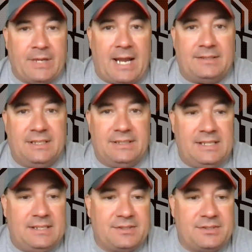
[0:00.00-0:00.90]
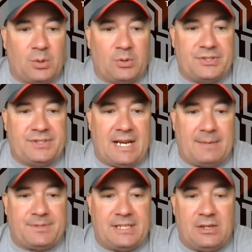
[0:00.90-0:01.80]
I did get his total
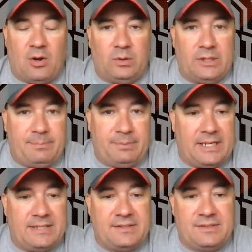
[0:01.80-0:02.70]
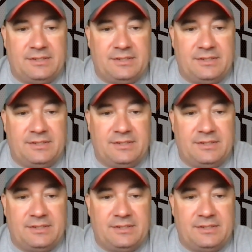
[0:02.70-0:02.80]
snaps. He only played